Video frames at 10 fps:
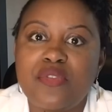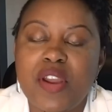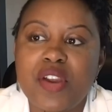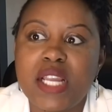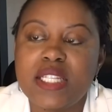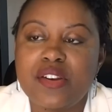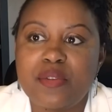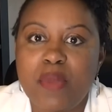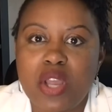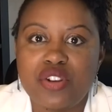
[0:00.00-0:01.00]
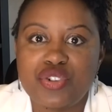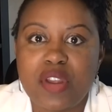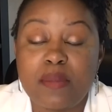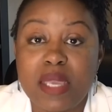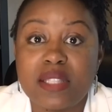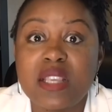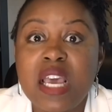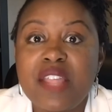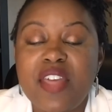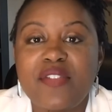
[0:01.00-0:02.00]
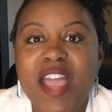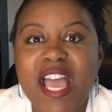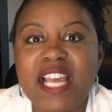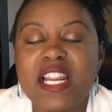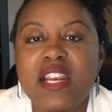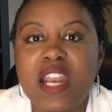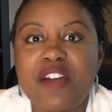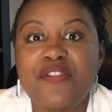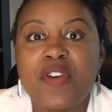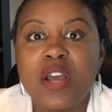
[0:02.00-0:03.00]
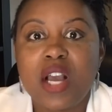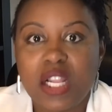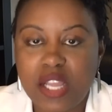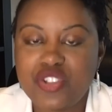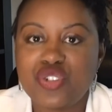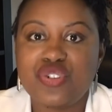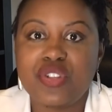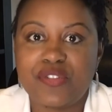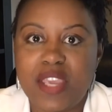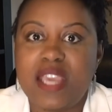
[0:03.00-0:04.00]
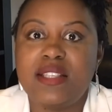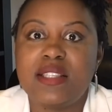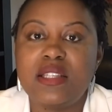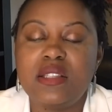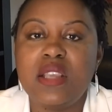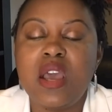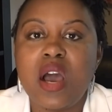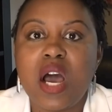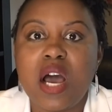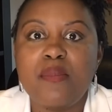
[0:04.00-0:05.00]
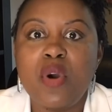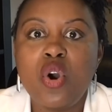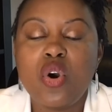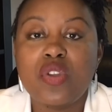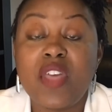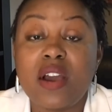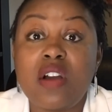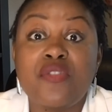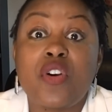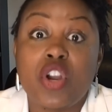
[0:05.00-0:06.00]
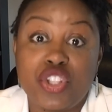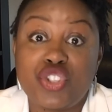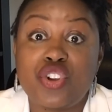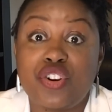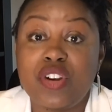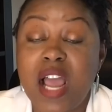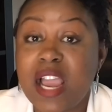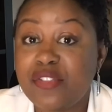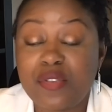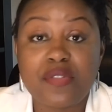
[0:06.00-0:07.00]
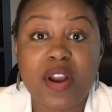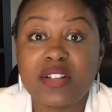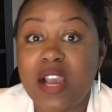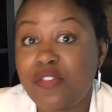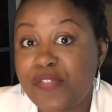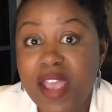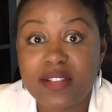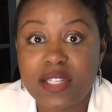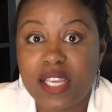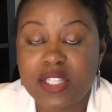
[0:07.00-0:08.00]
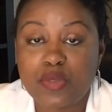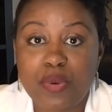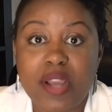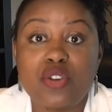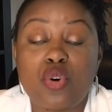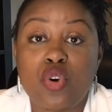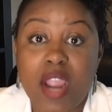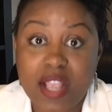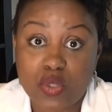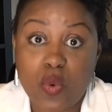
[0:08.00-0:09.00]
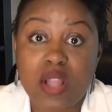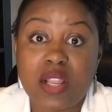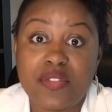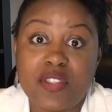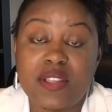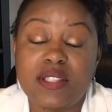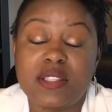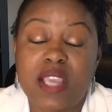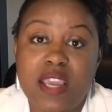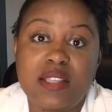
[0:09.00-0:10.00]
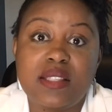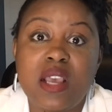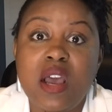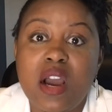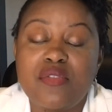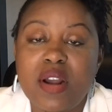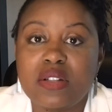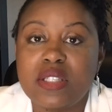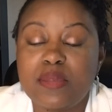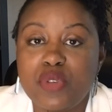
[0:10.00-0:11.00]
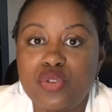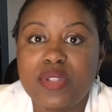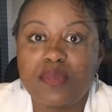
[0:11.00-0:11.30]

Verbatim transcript: So a variant under monitoring means they've had enough clusters of cases um, of concern either around how fast it gets spread or as well in this case around some